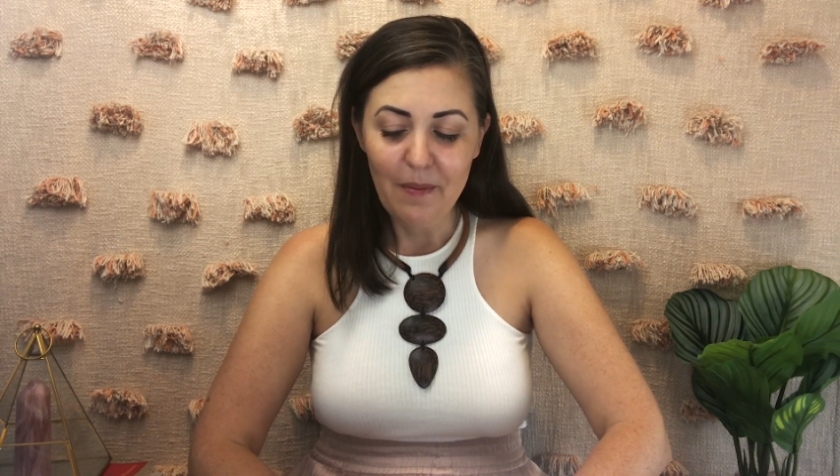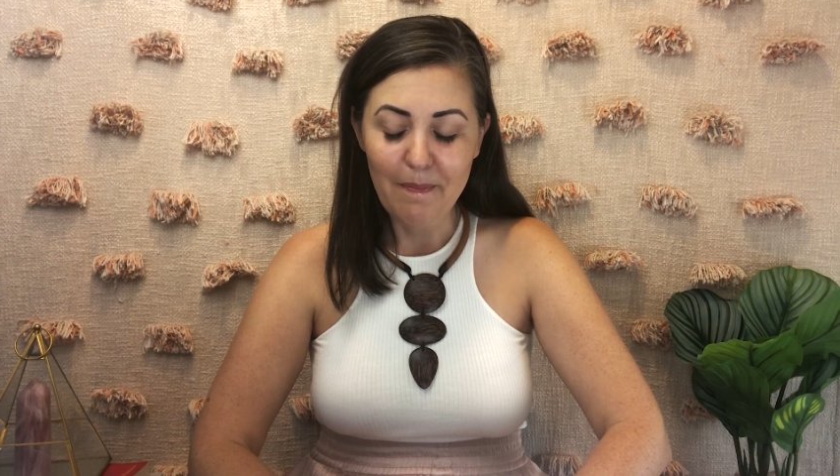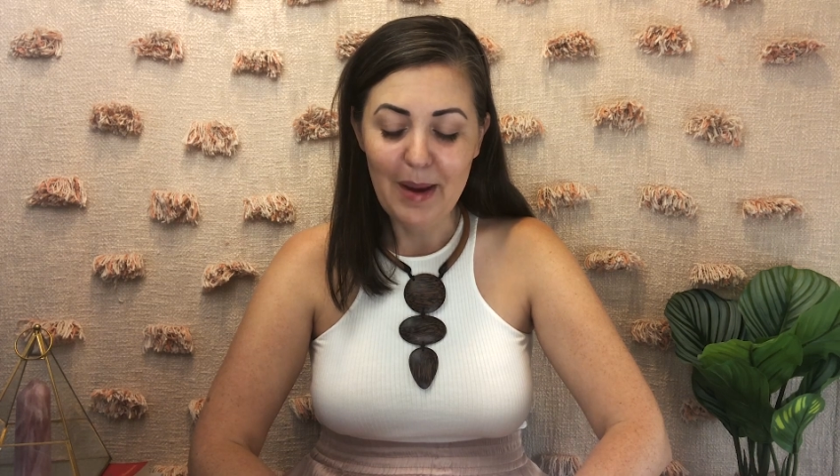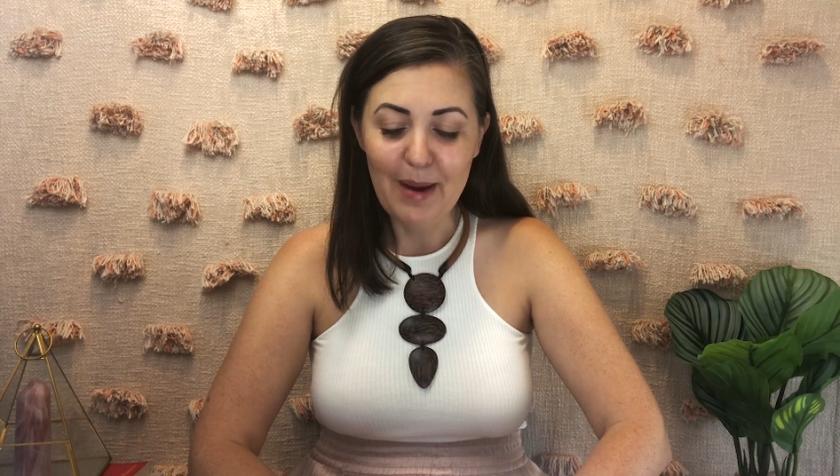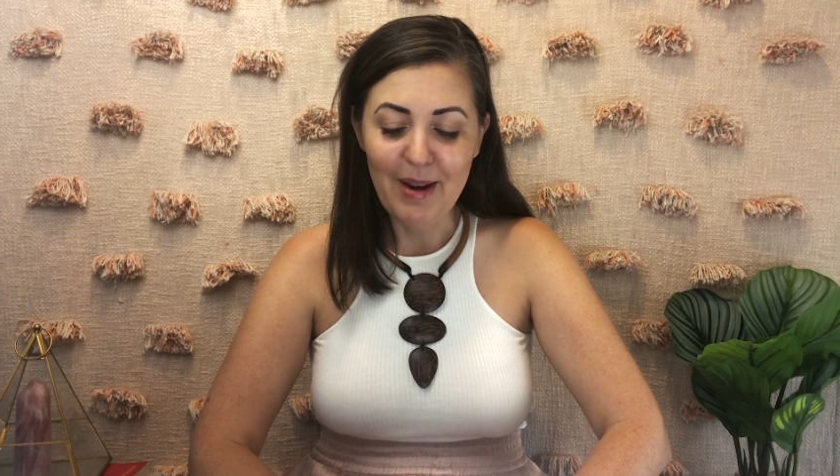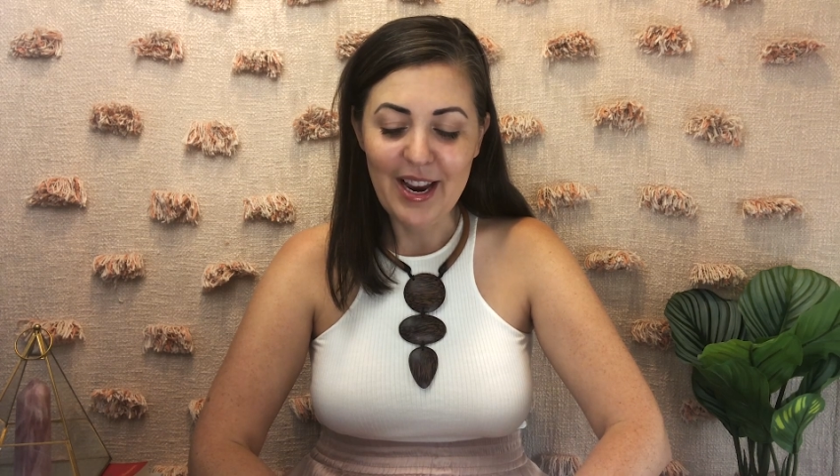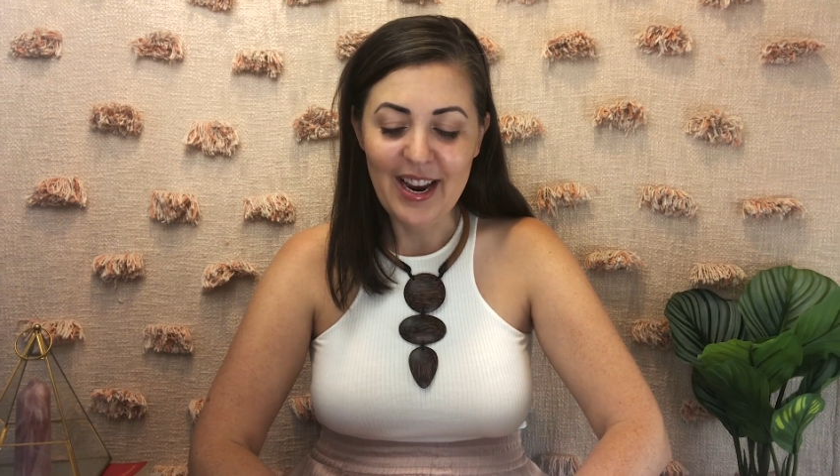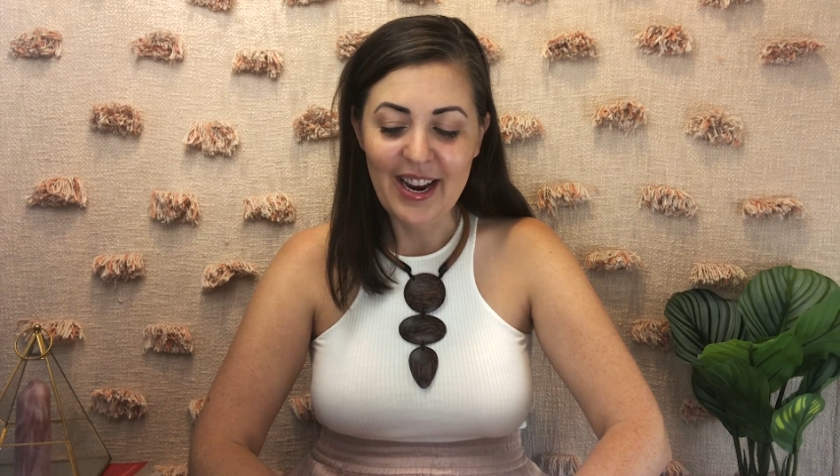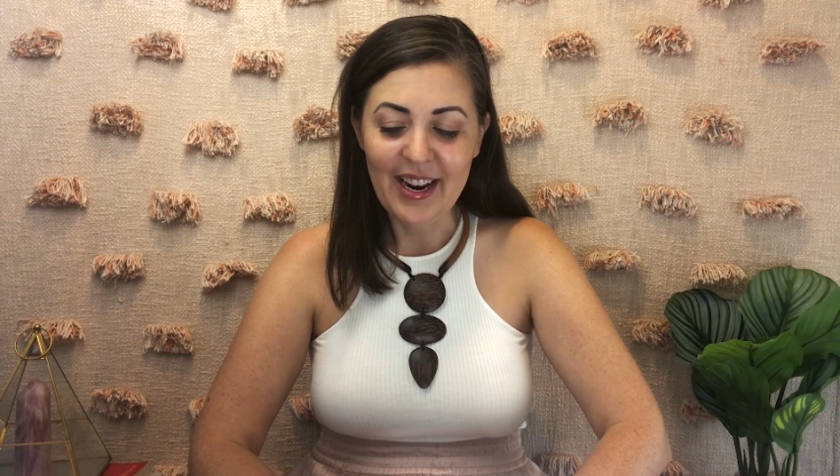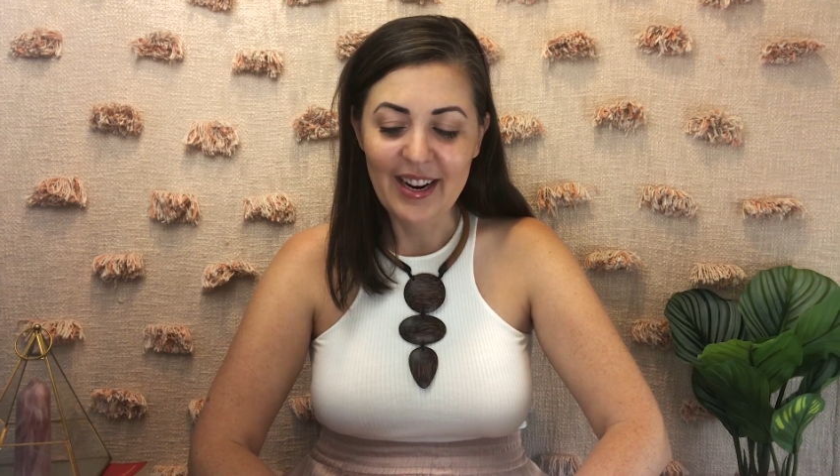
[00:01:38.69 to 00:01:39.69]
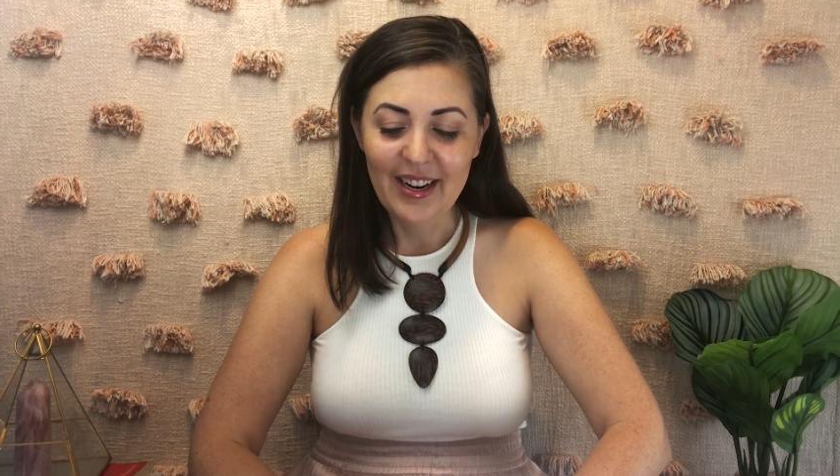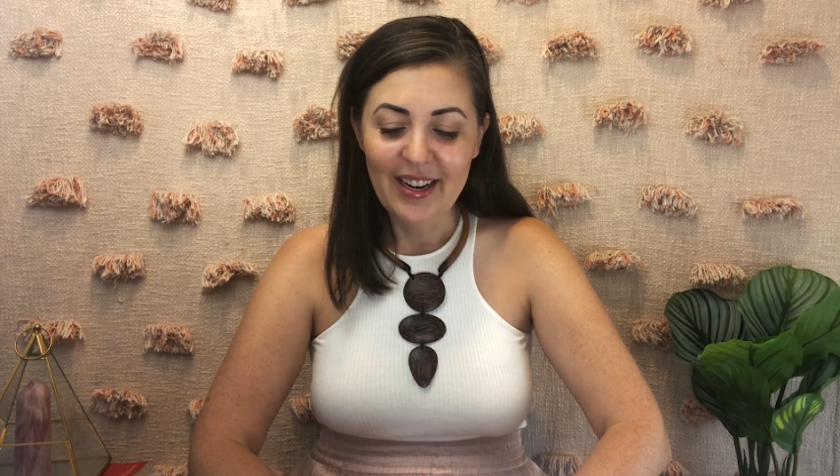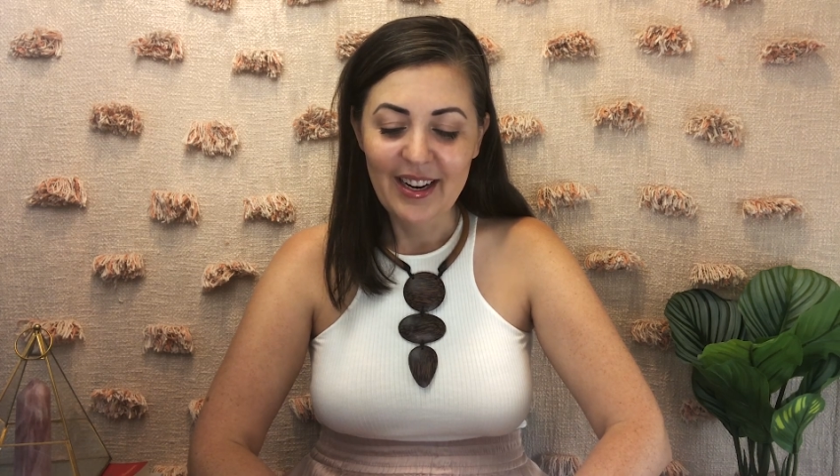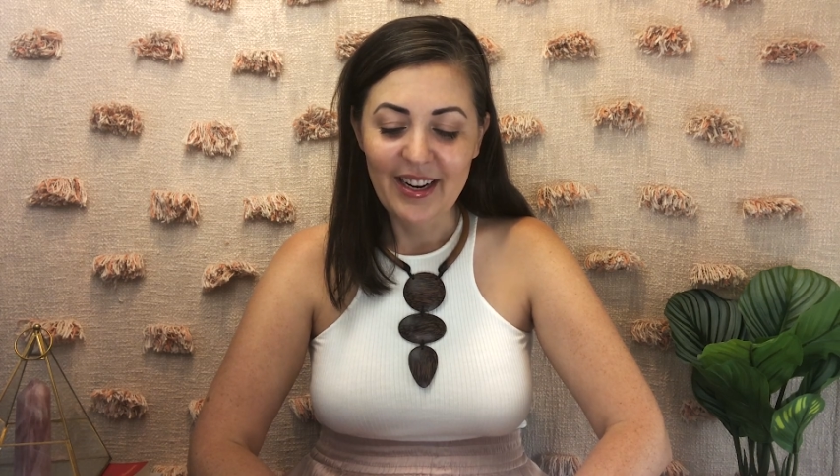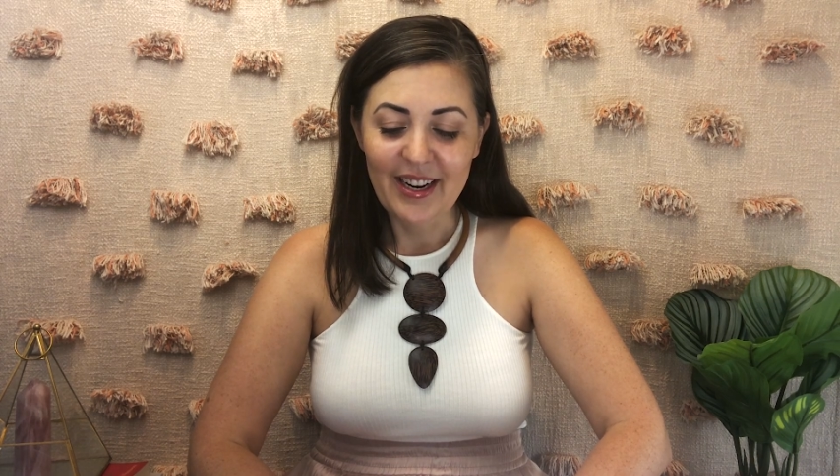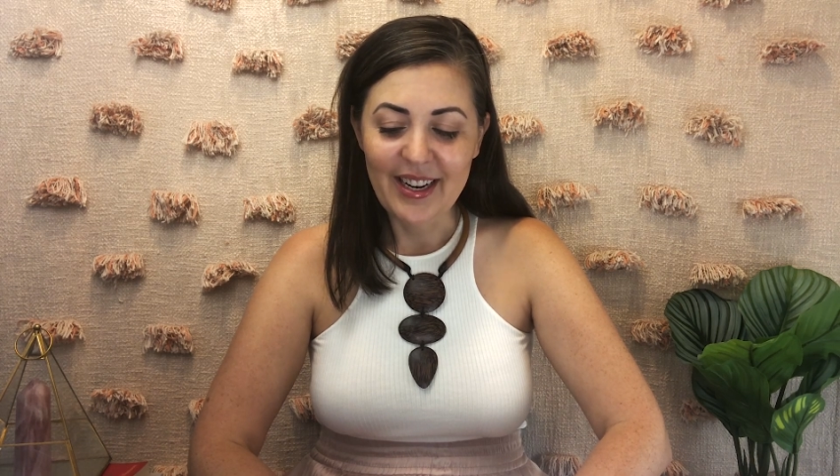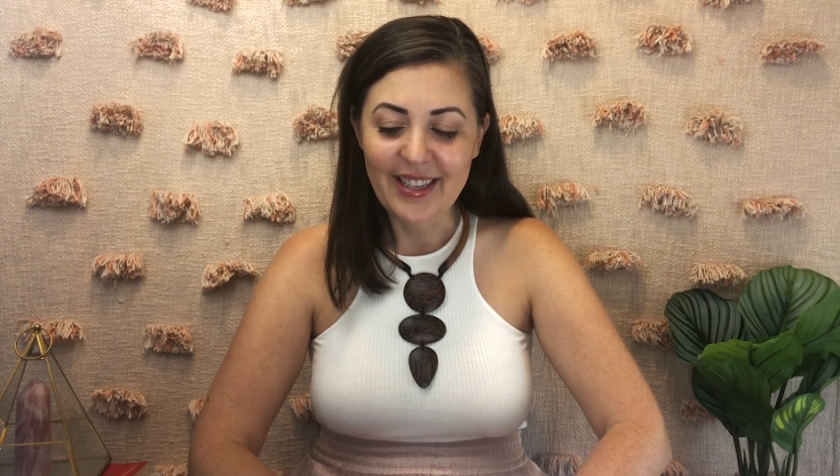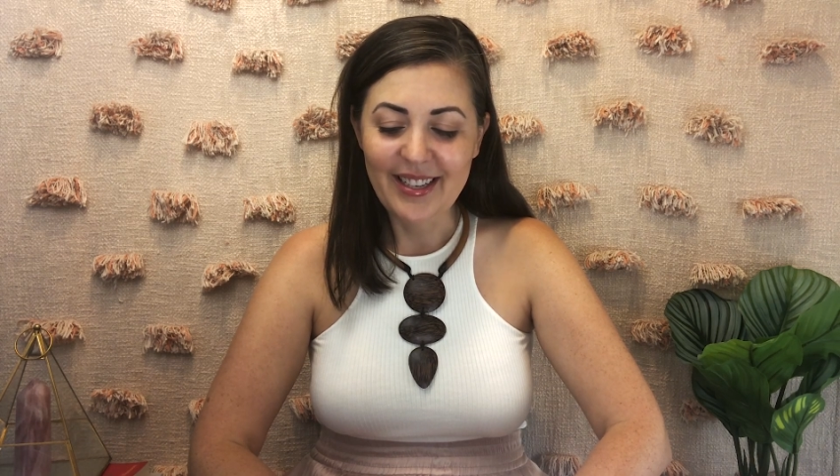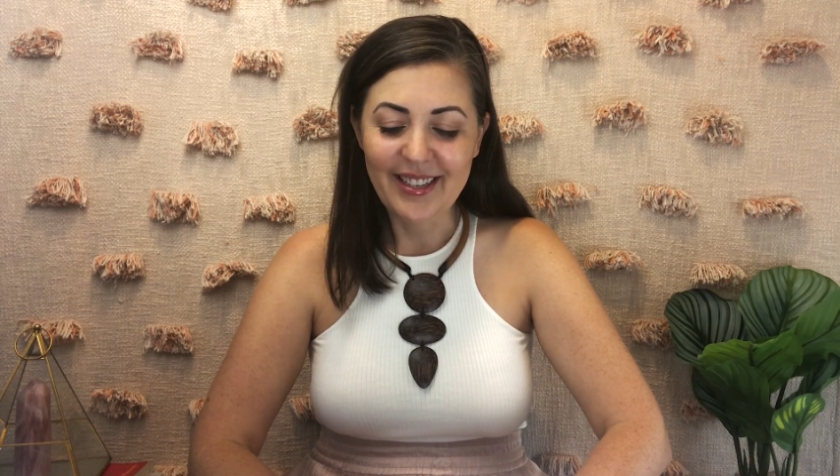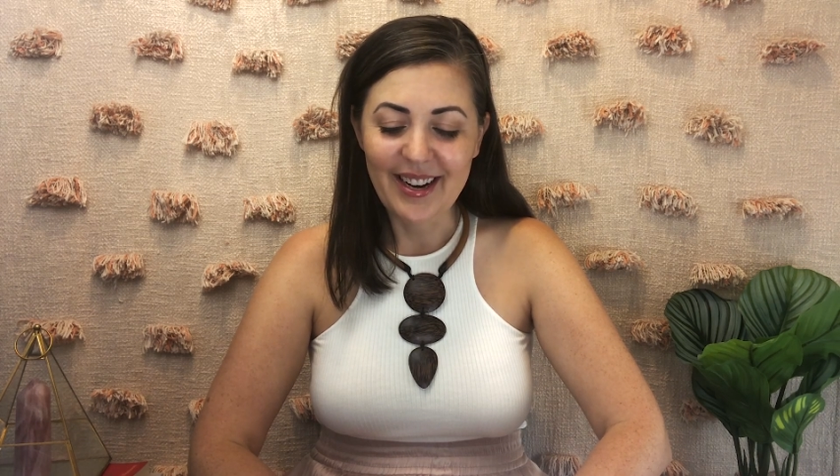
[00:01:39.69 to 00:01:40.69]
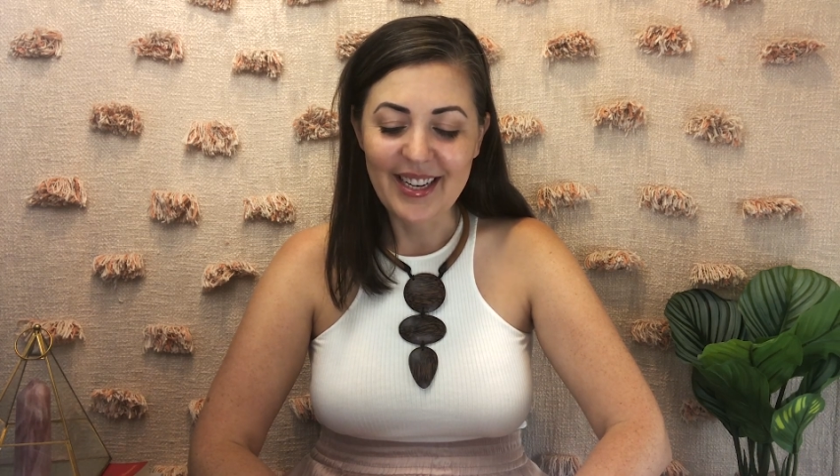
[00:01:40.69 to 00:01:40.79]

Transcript: Maybe it's